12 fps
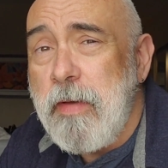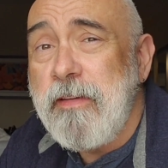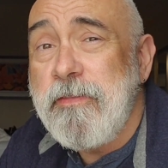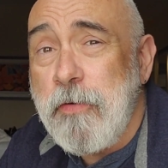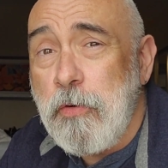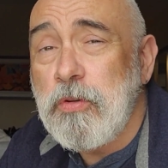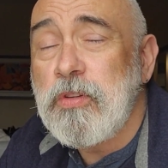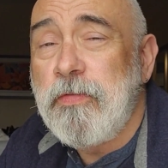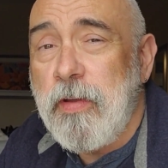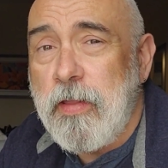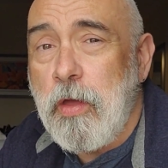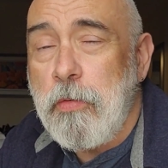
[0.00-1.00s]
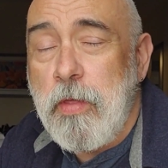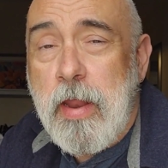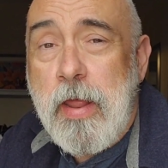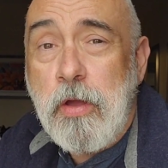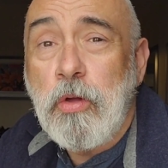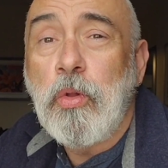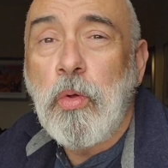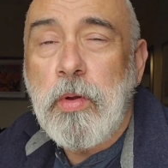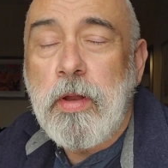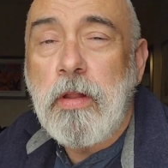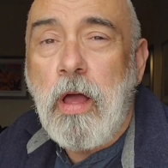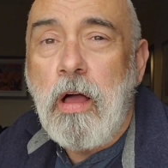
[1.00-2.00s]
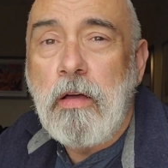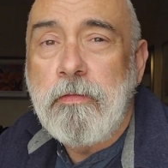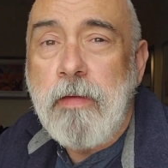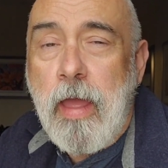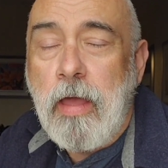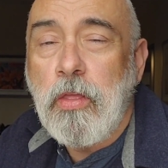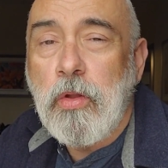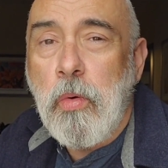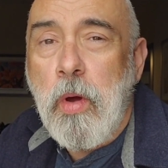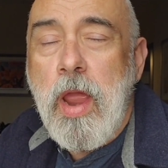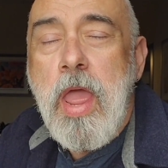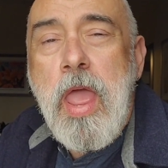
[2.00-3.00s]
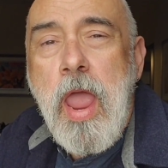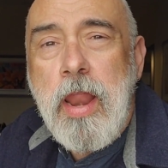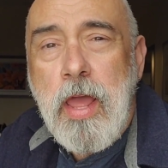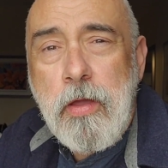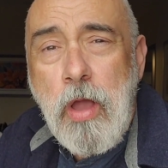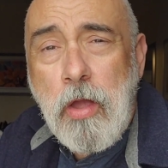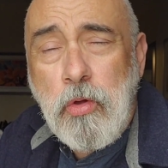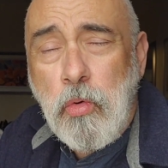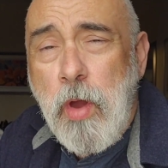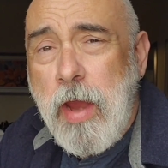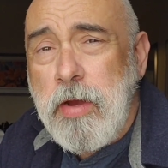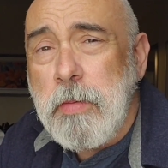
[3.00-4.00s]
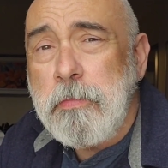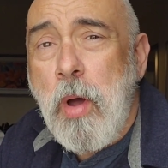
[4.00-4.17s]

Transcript: my first video that I included of Eleanor. And I created a